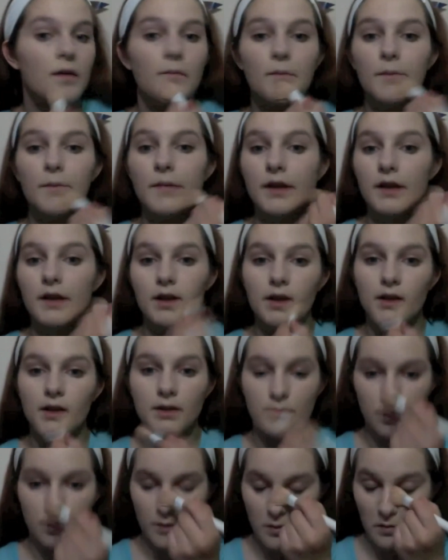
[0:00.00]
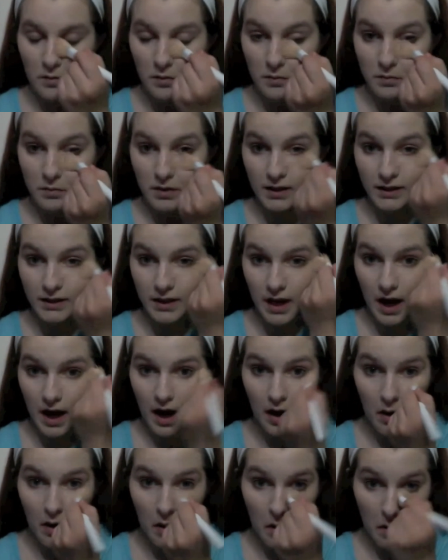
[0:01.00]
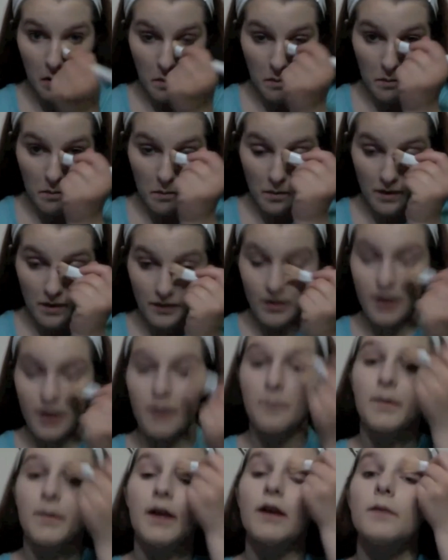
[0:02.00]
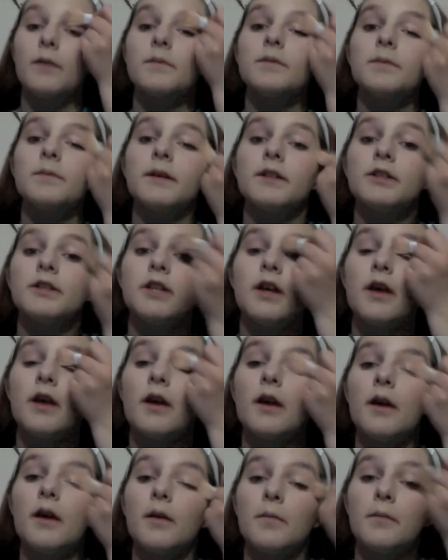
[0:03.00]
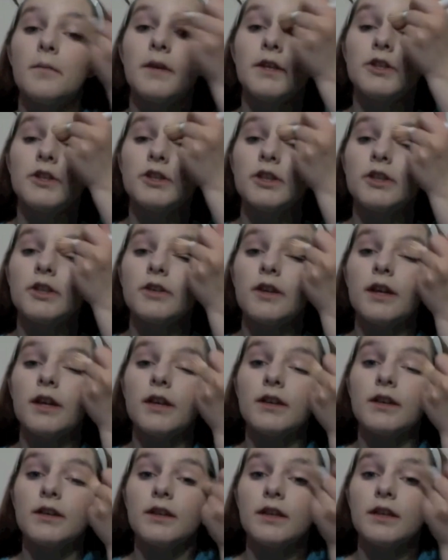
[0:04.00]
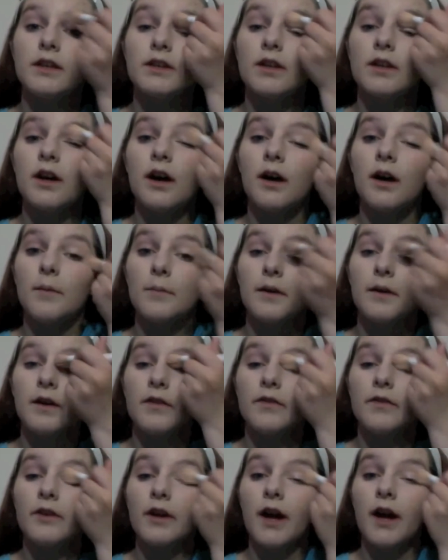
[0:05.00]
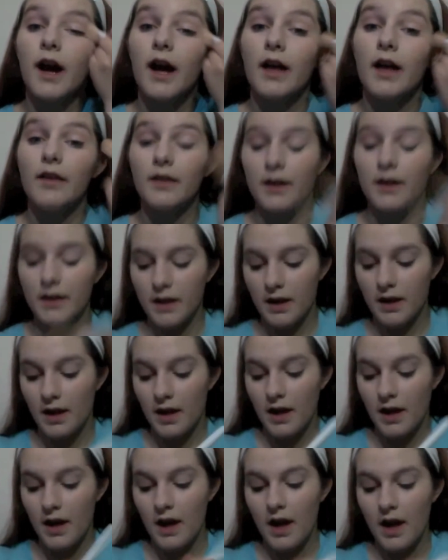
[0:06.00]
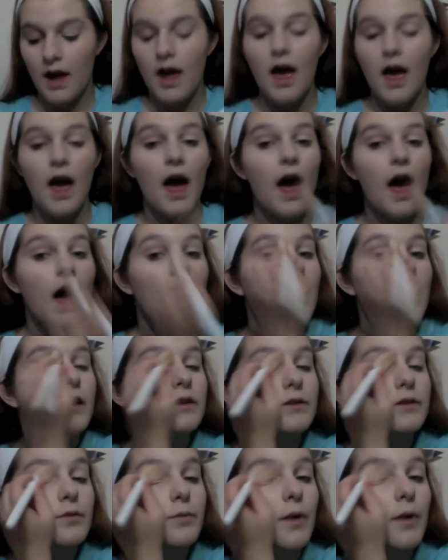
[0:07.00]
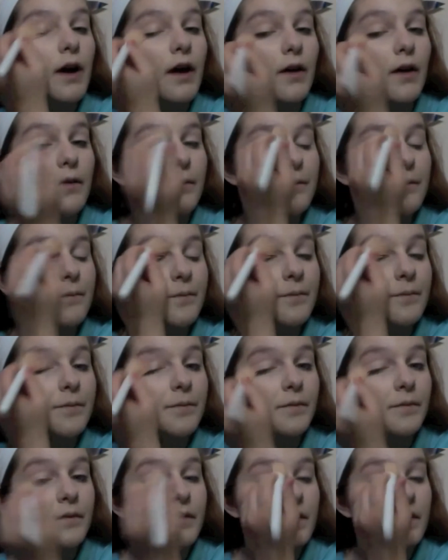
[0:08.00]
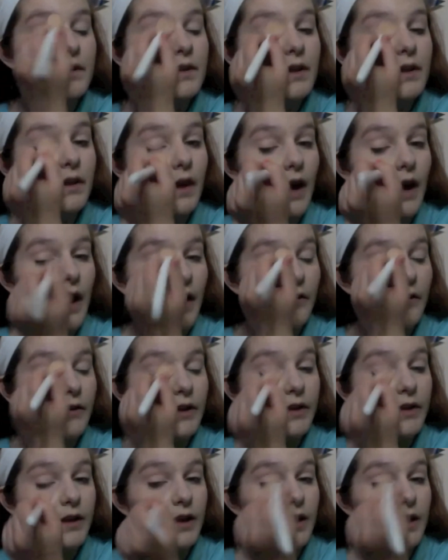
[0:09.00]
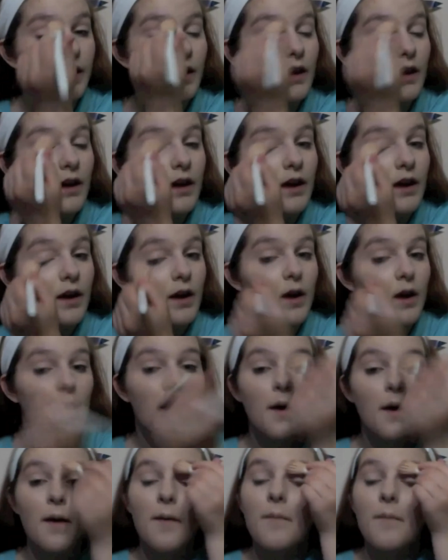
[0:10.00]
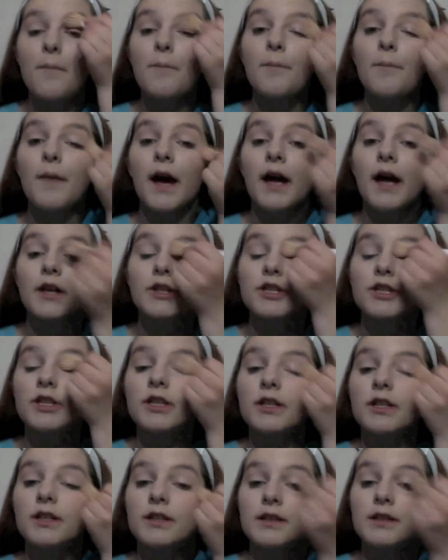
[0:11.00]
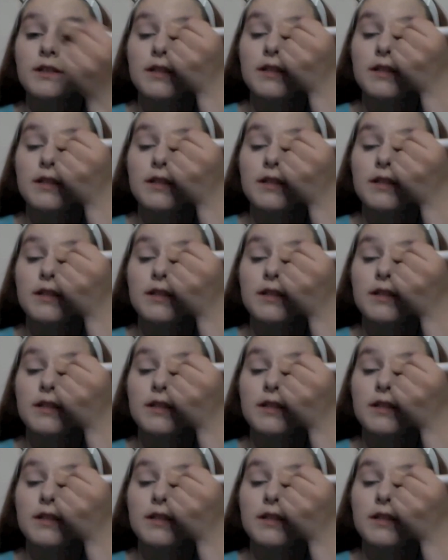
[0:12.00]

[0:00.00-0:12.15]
because we will blend it out with a makeup sponge. Make sure you get the top of your eyelid as well so that everything matches.